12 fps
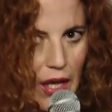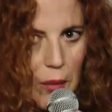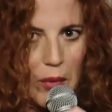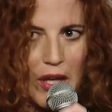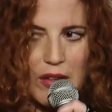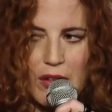I've
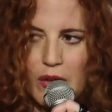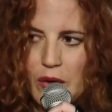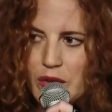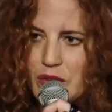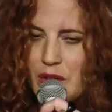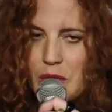liked
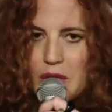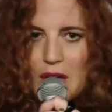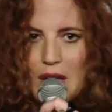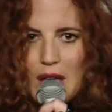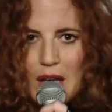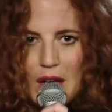Hillary since I was a
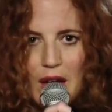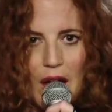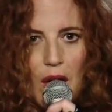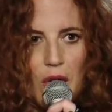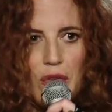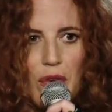kid.
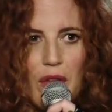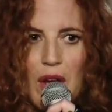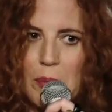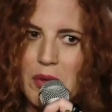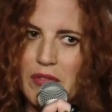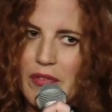I also thought
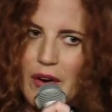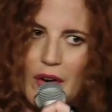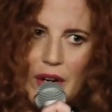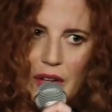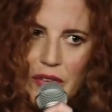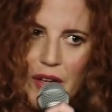it'd be
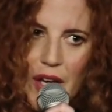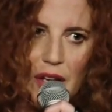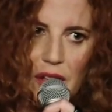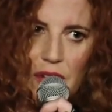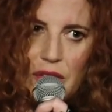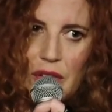very
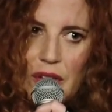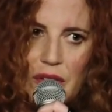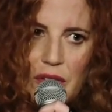exciting to see a